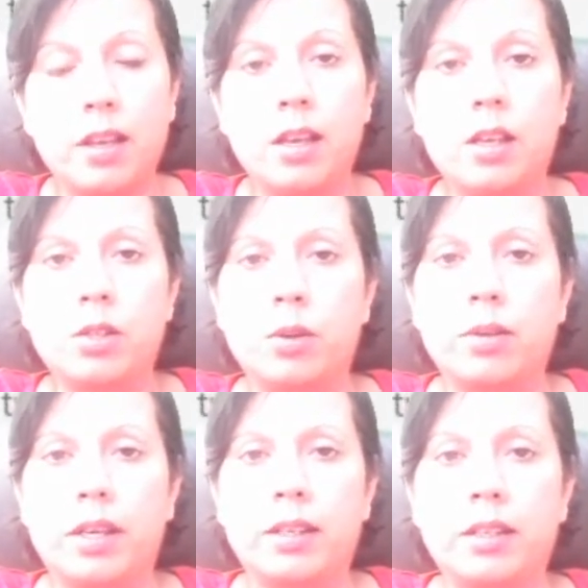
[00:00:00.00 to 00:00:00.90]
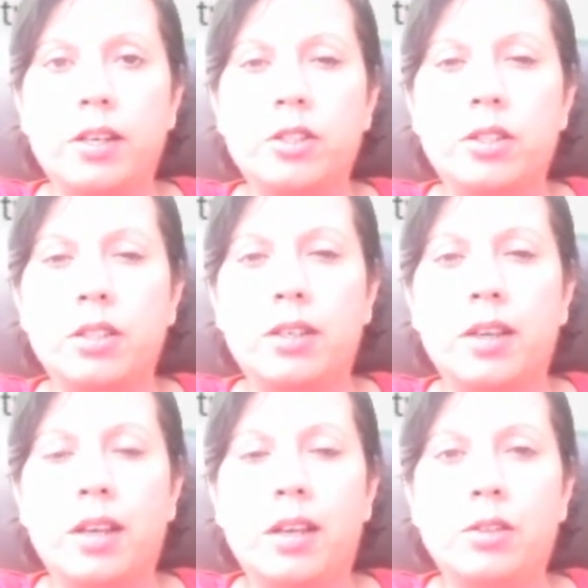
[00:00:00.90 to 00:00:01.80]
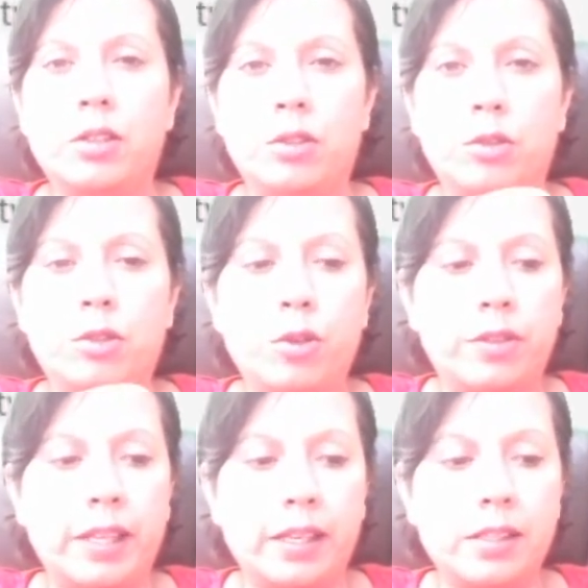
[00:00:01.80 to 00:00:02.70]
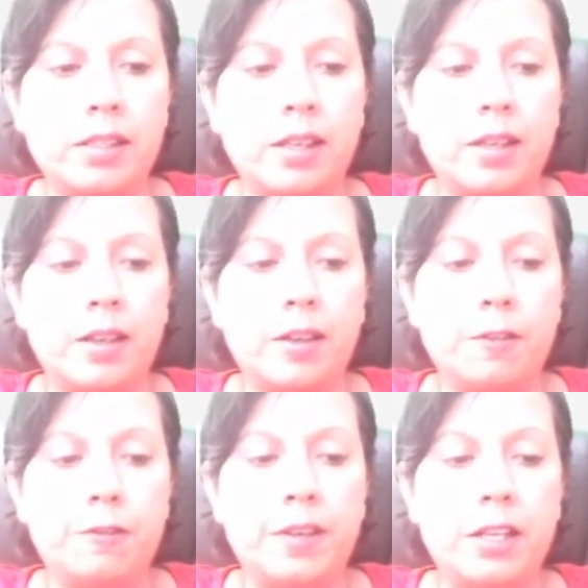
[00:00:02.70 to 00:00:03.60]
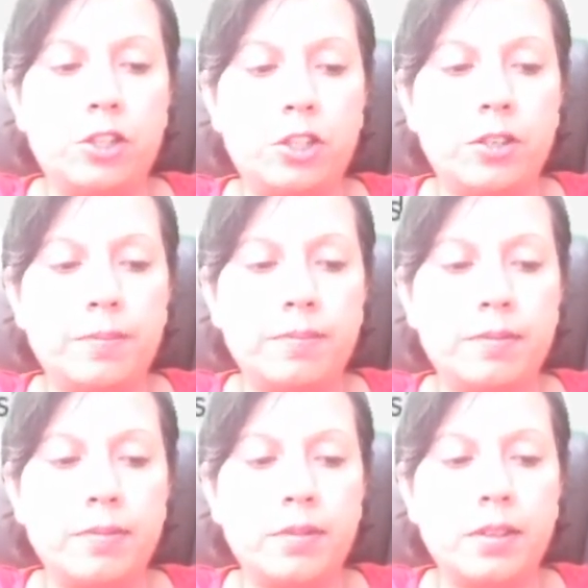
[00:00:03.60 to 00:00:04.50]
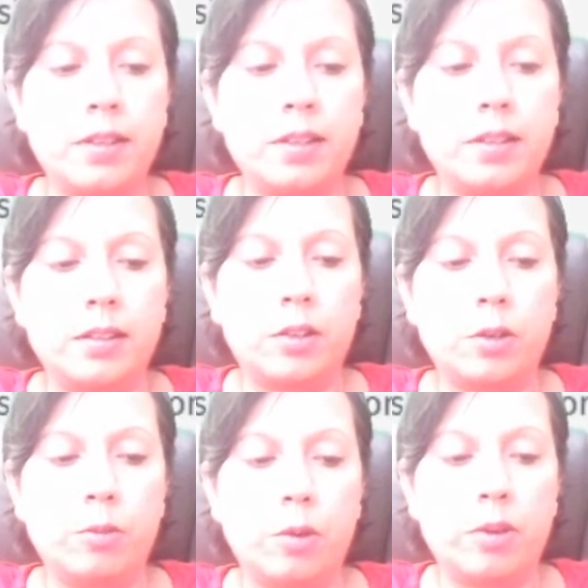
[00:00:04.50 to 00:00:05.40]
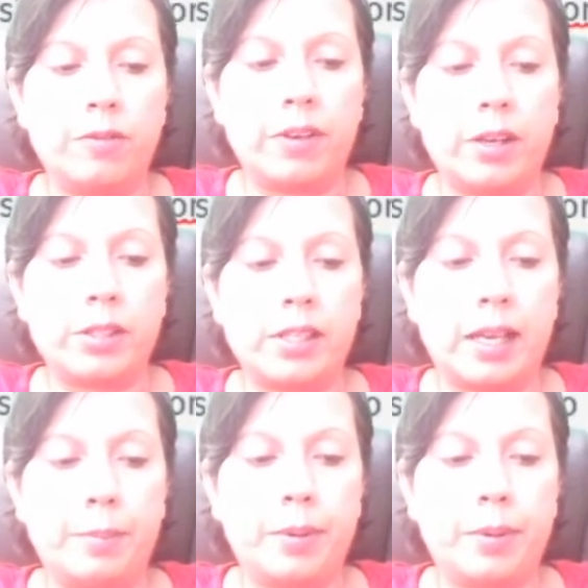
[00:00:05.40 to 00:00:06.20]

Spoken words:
So I'd encourage you to do 2 things. Finish the coronavirus app,